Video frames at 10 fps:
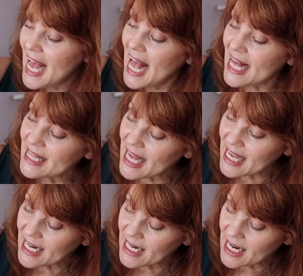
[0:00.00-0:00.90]
And
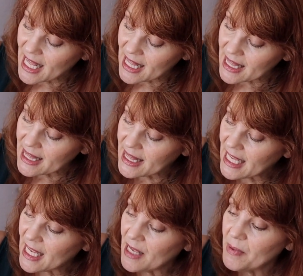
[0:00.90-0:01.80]
then
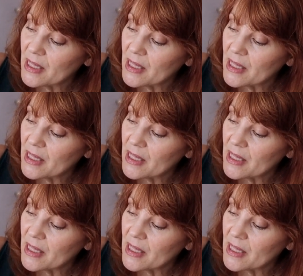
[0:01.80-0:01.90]
the